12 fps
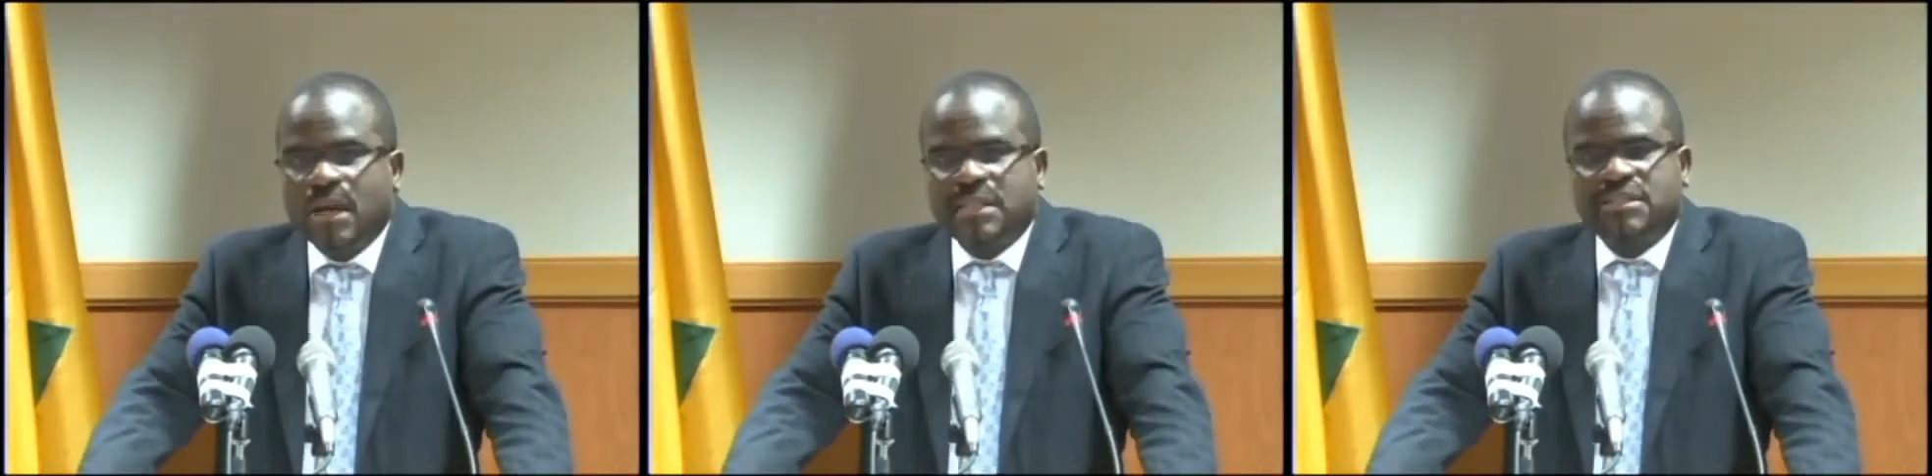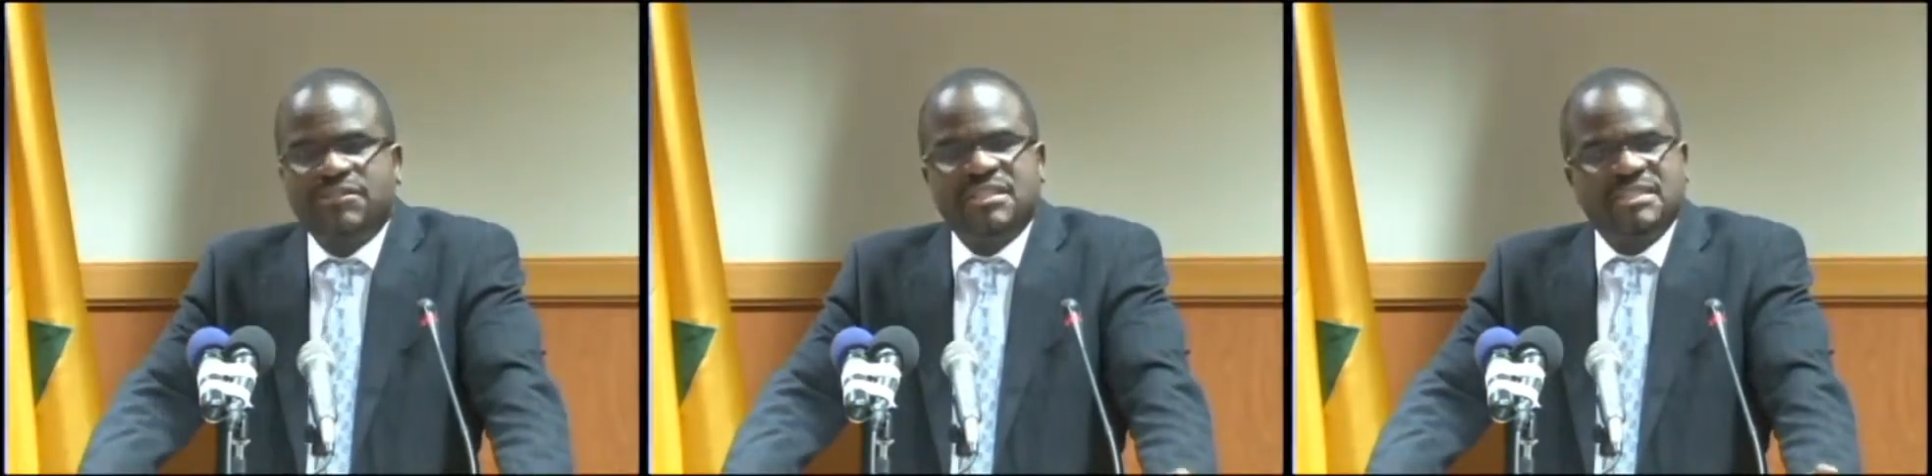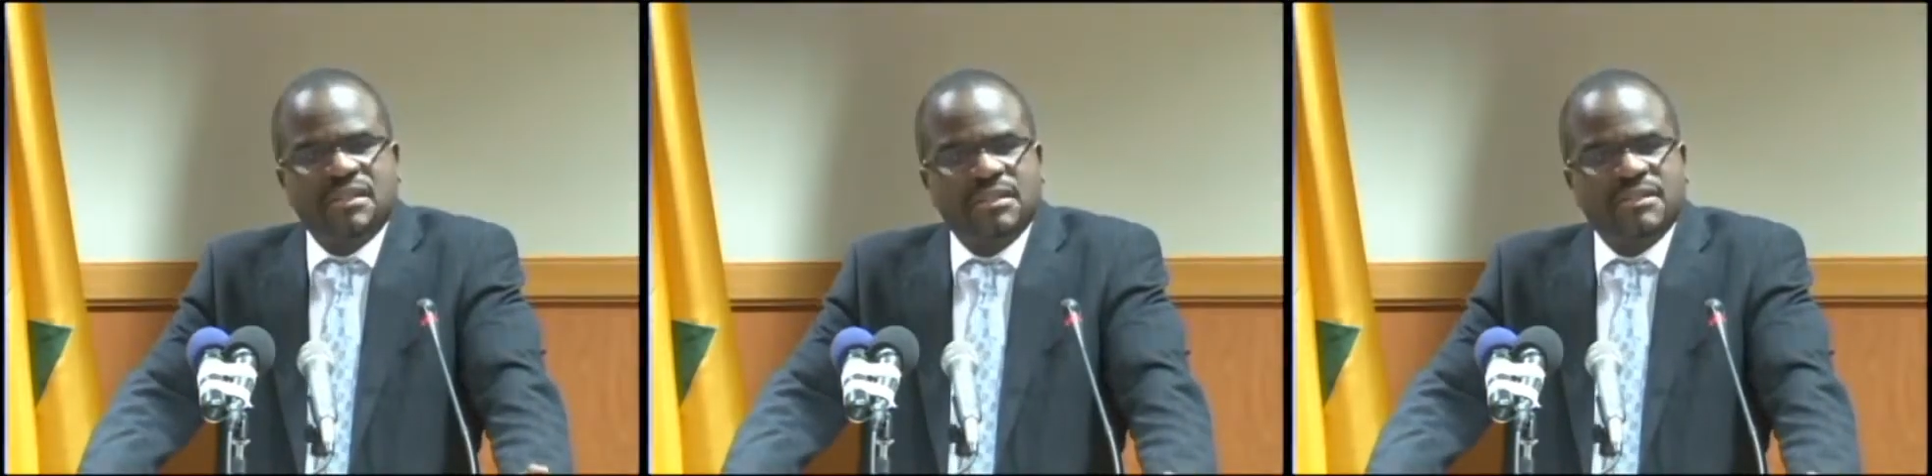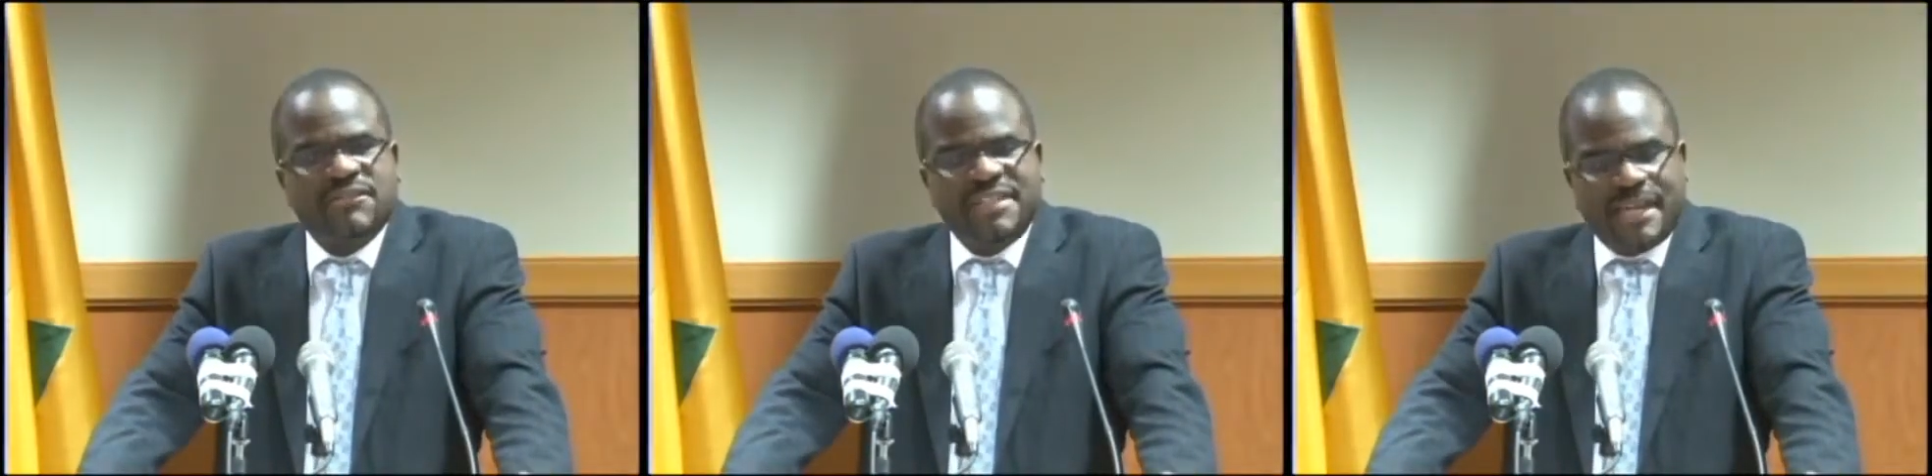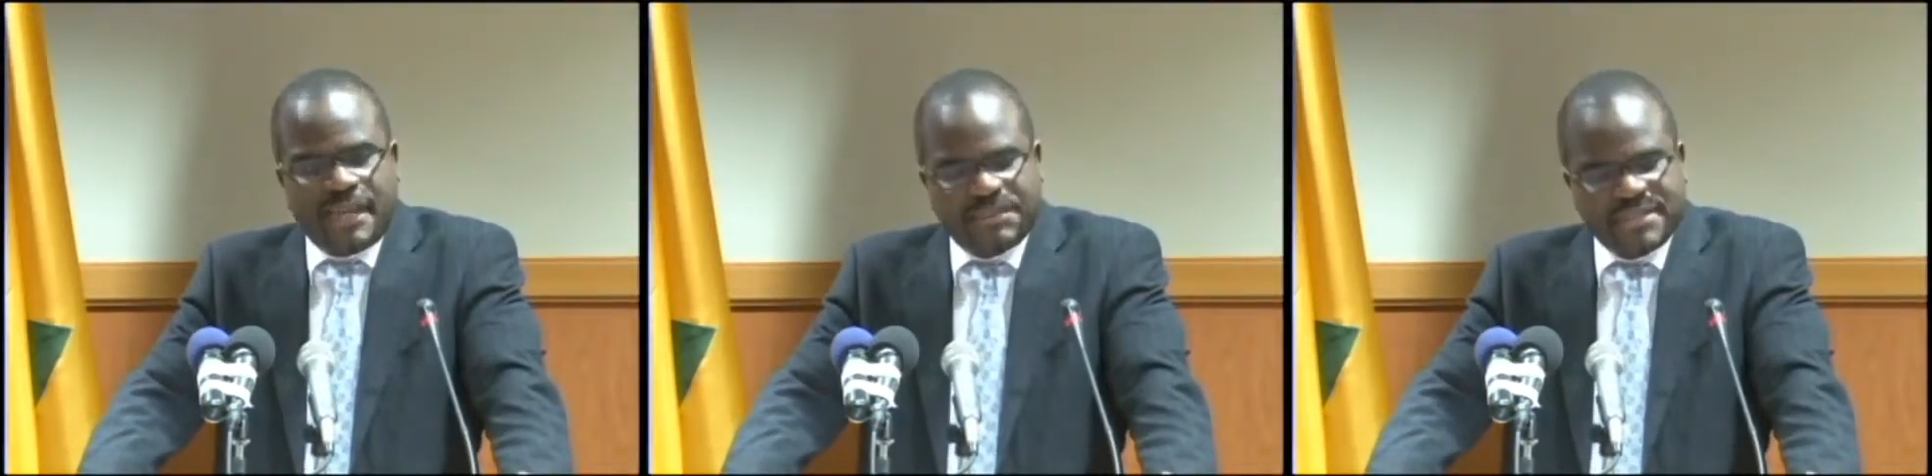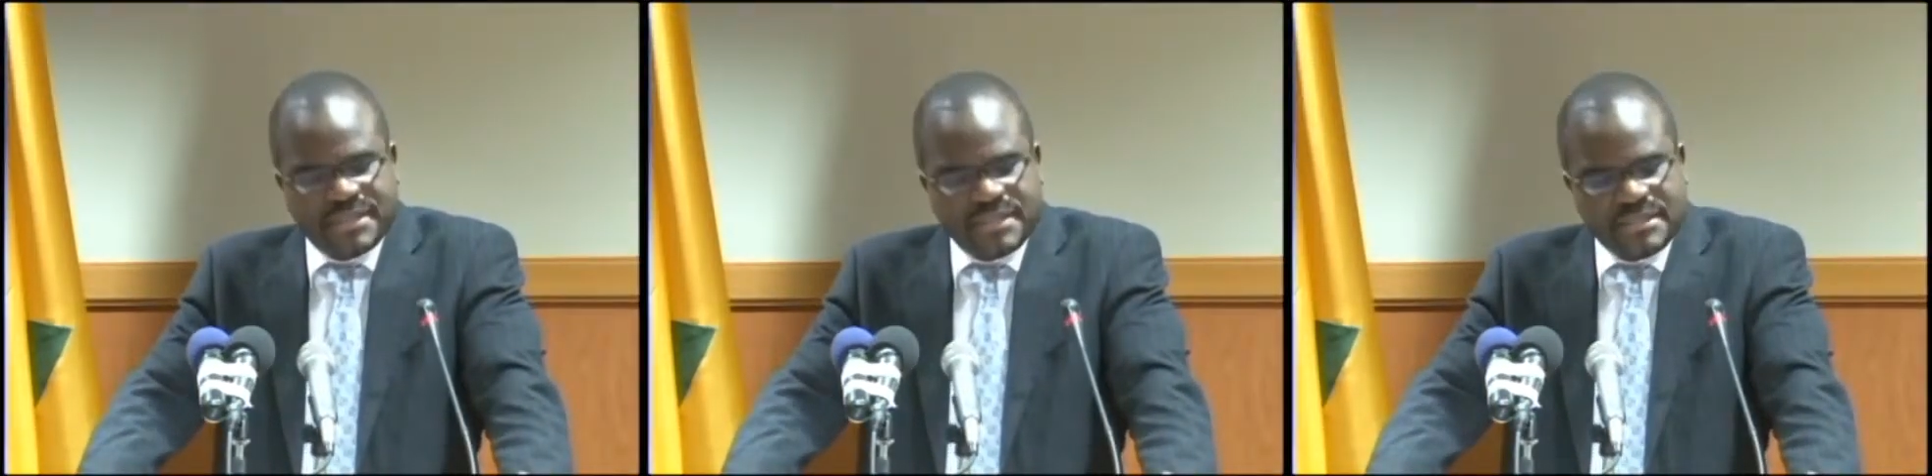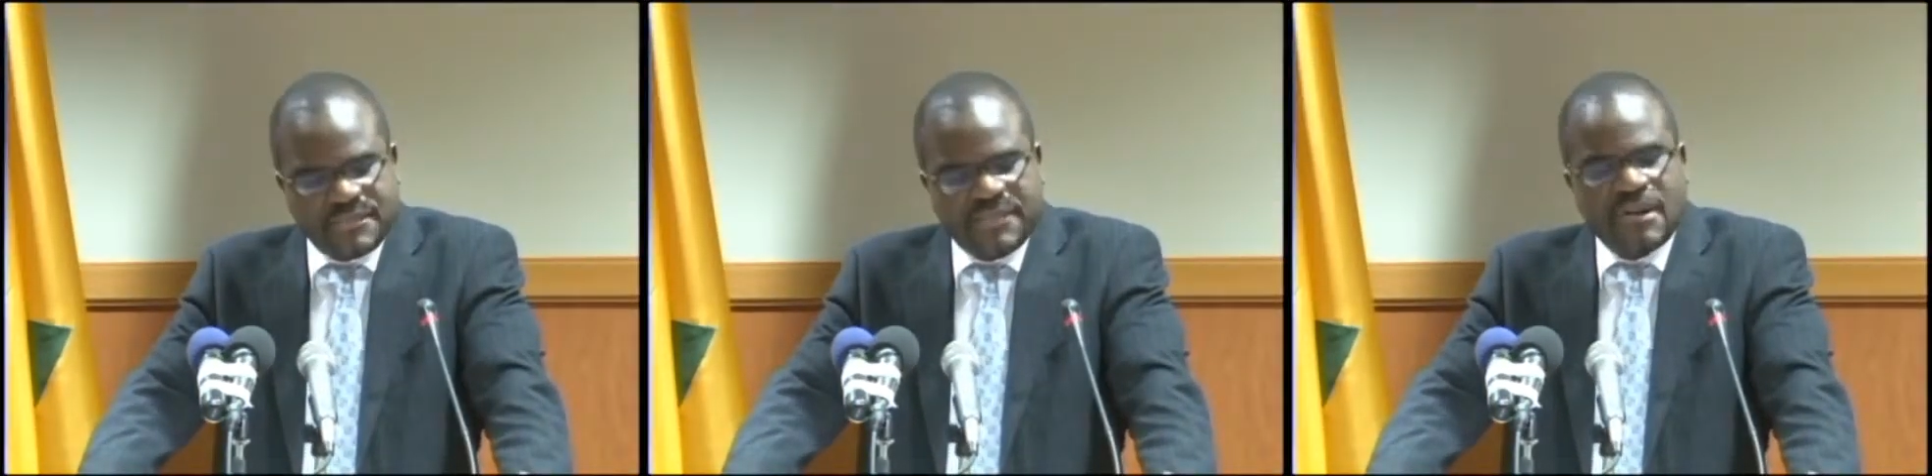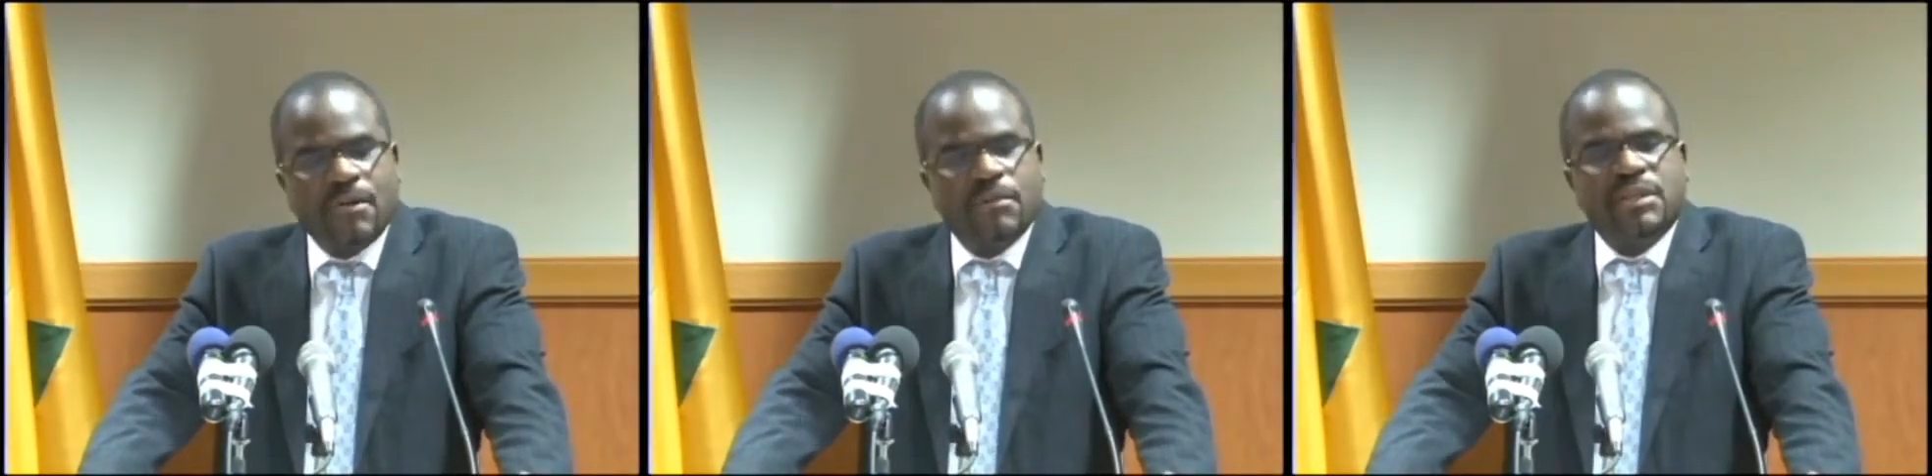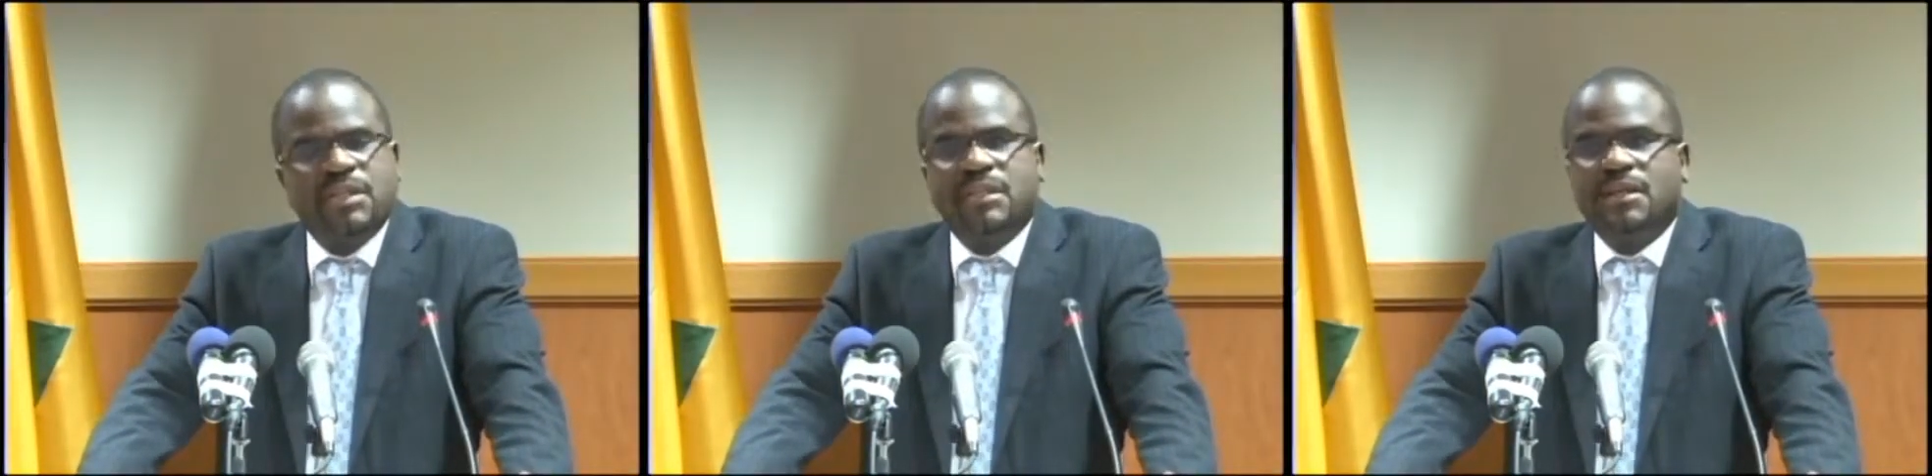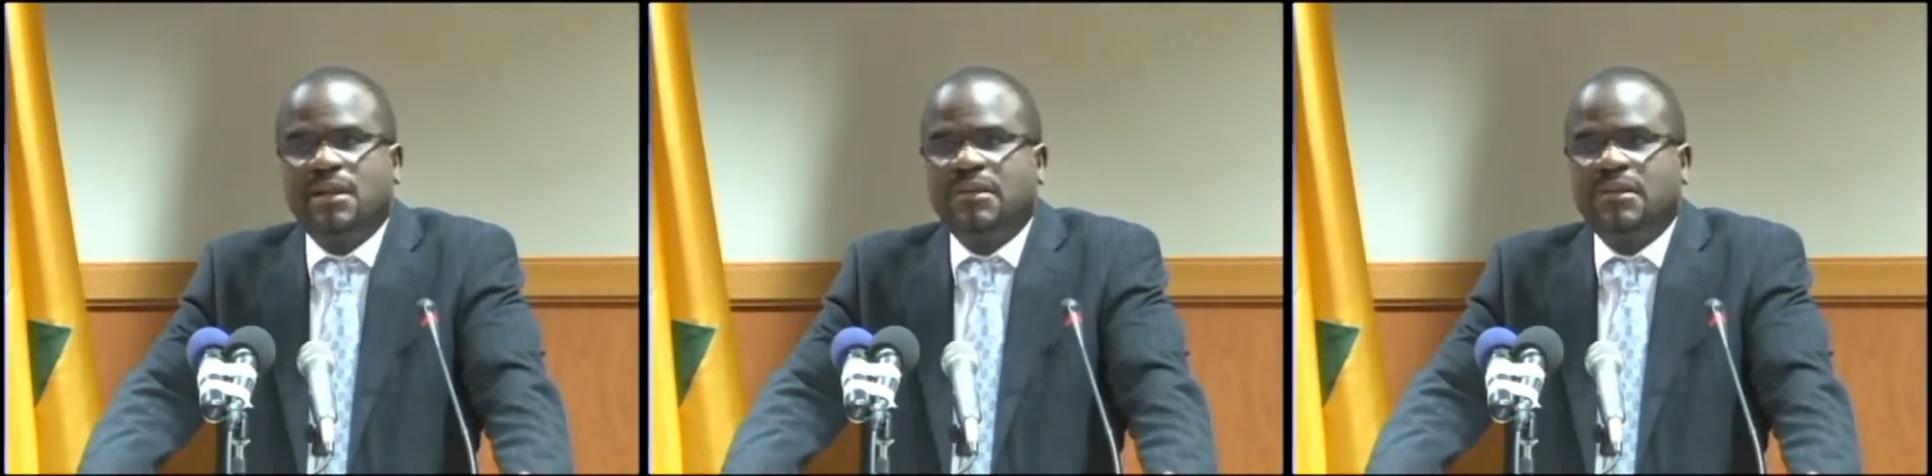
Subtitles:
As a result of the absence of commonly